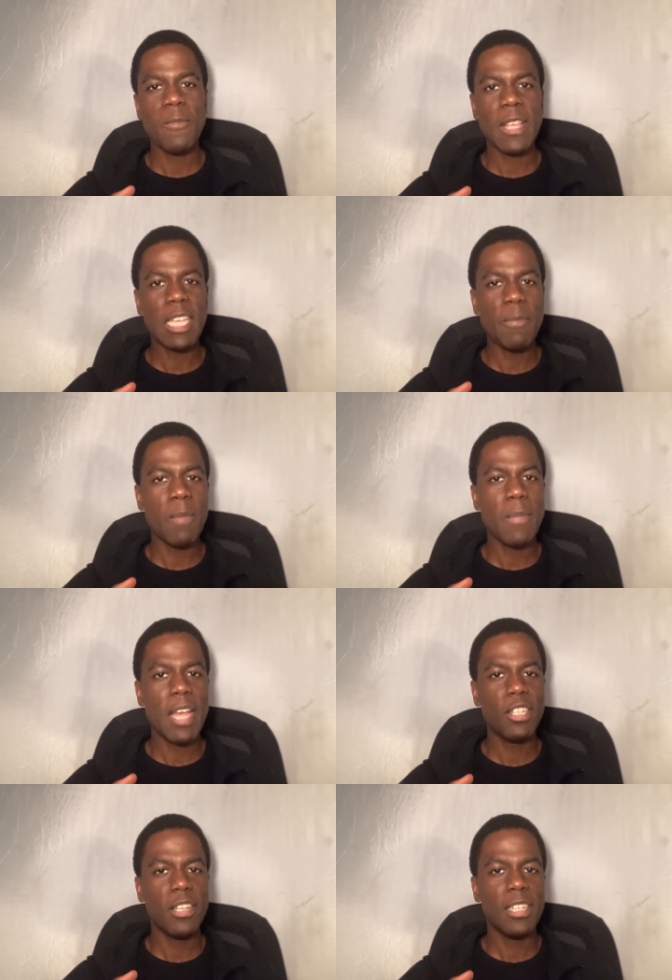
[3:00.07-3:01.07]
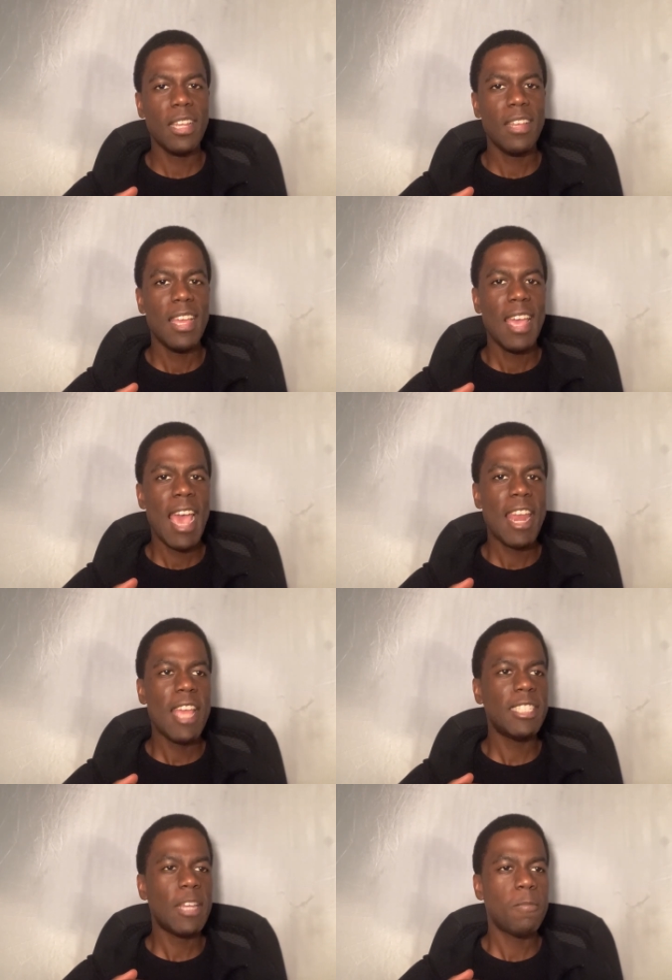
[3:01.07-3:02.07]
sent me a message, and they
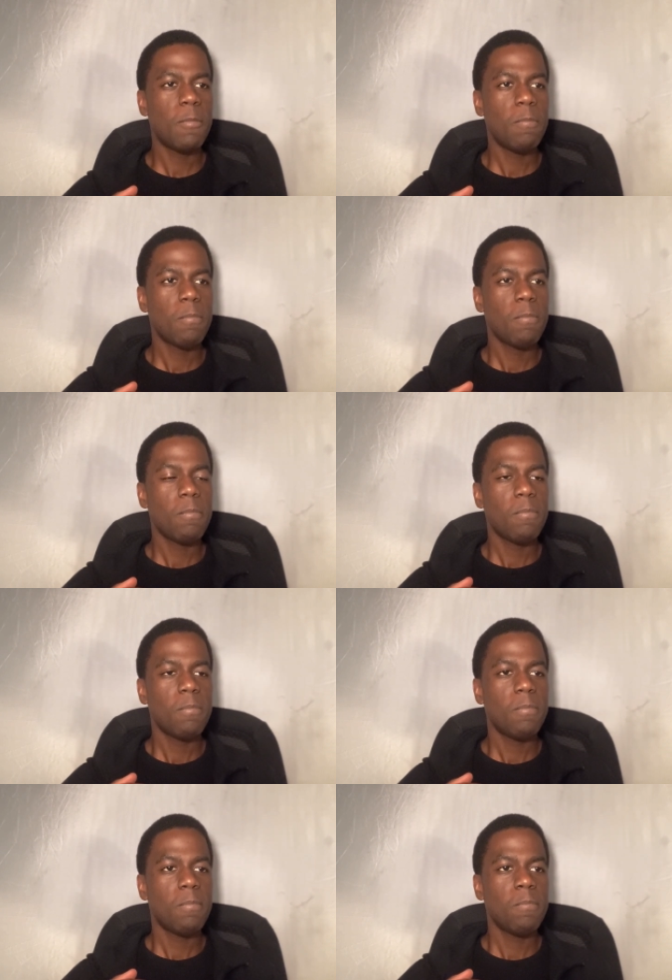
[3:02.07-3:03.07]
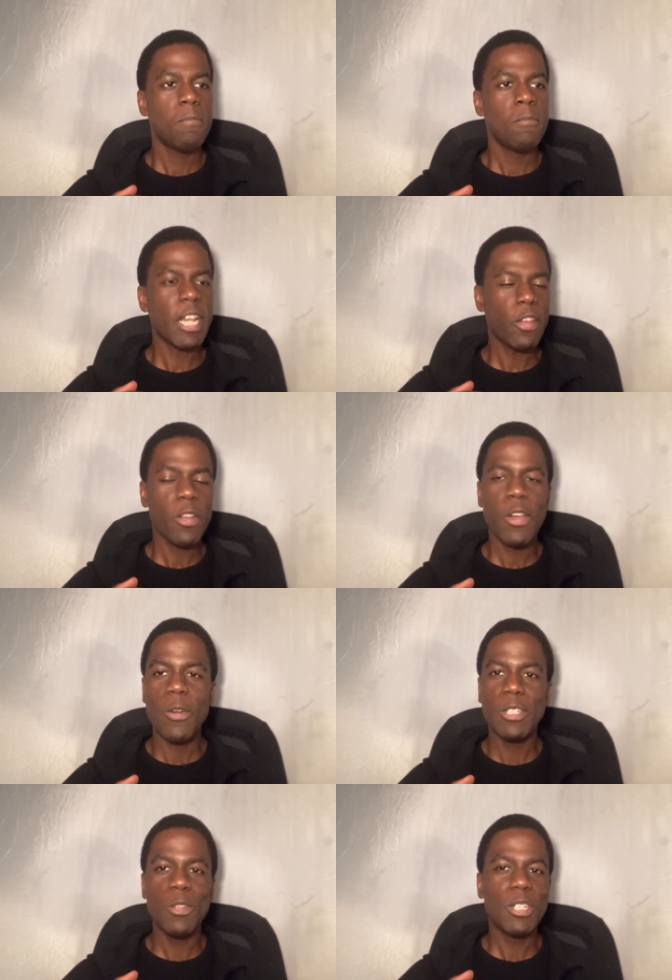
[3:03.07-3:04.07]
said, check your
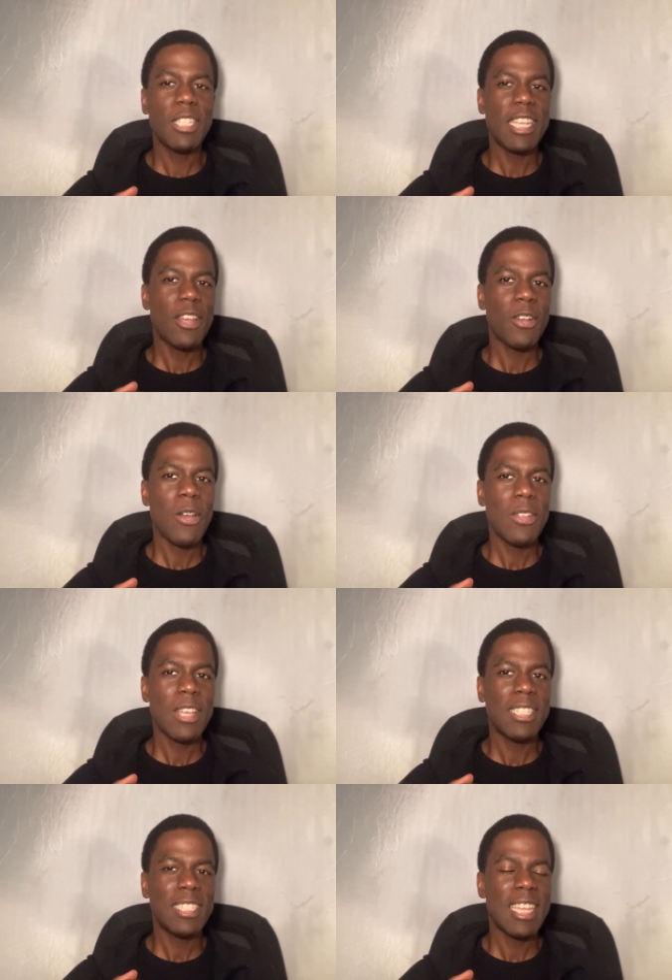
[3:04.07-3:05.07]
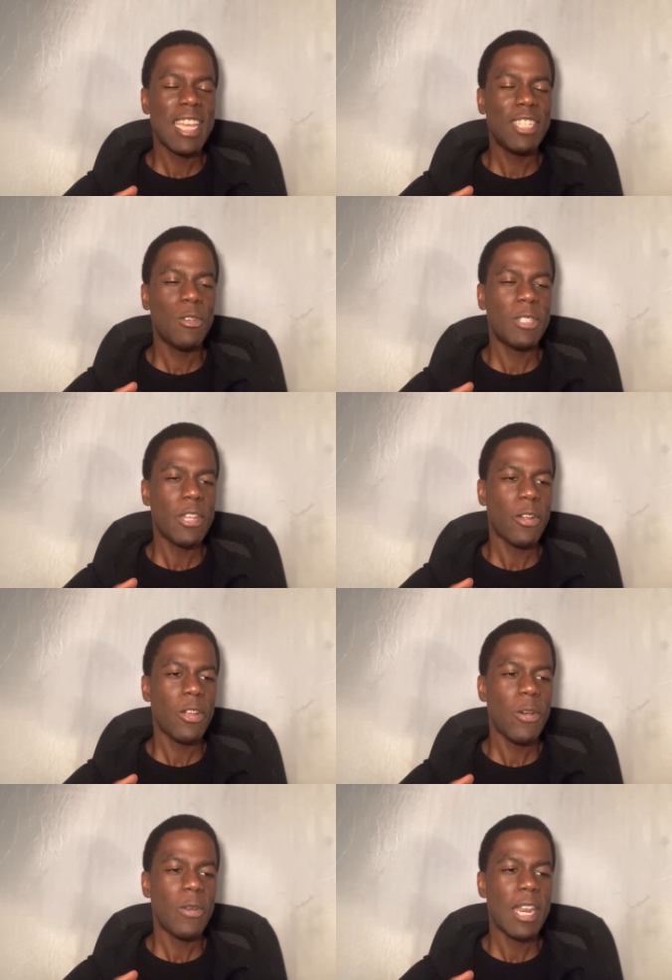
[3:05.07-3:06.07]
code. The solution's in your the issue is in your
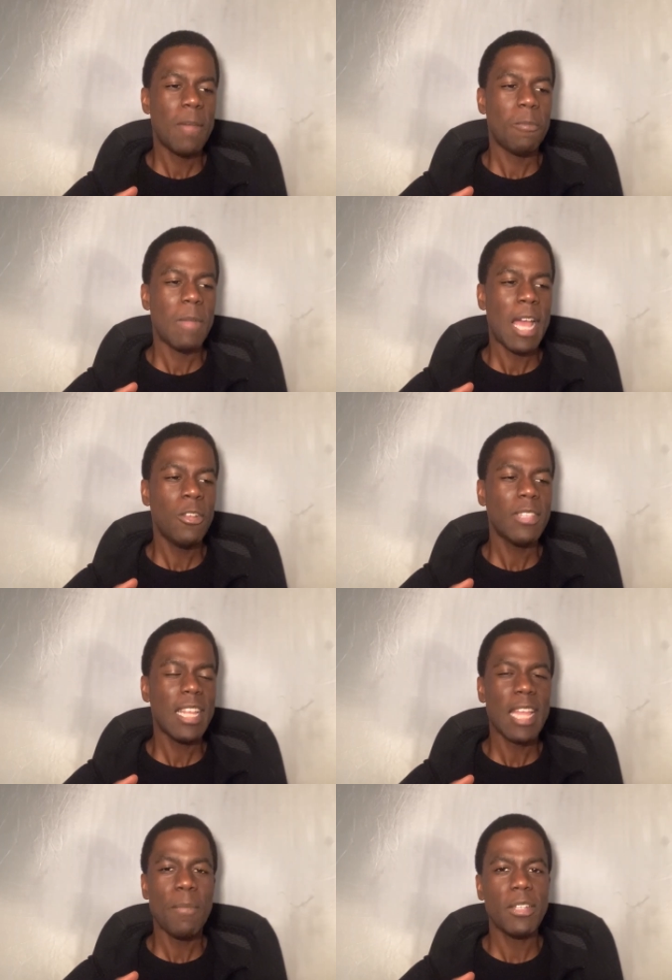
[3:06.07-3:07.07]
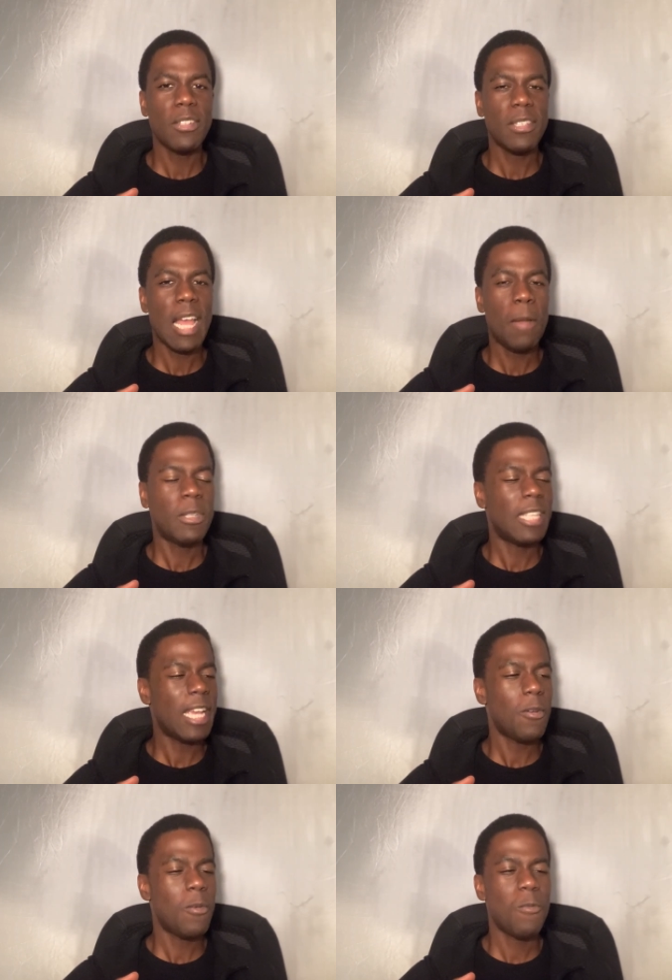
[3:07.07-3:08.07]
code. And I looked at that message. I was
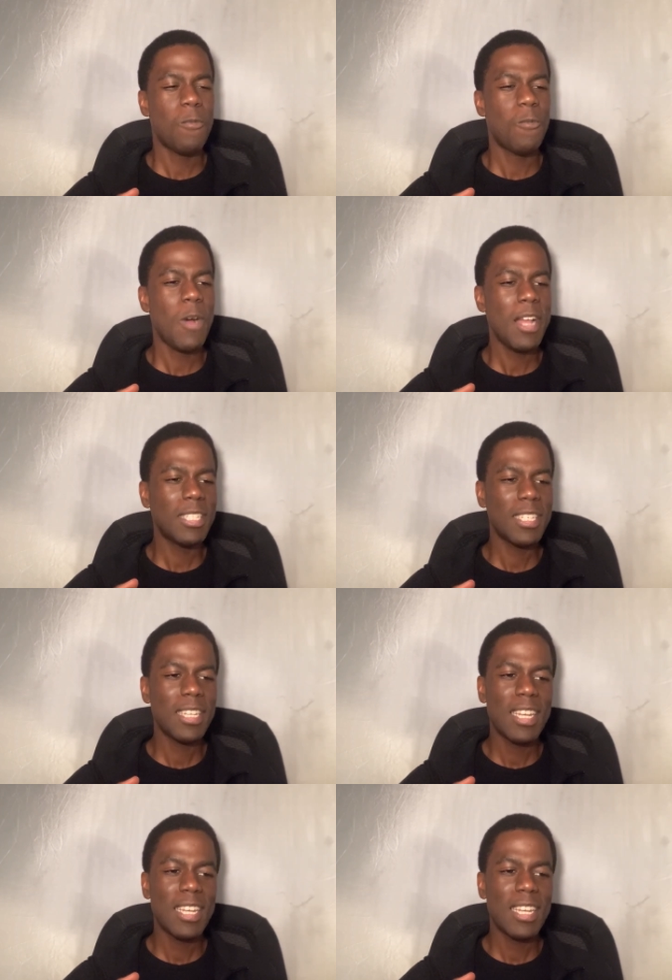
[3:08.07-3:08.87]
like, what?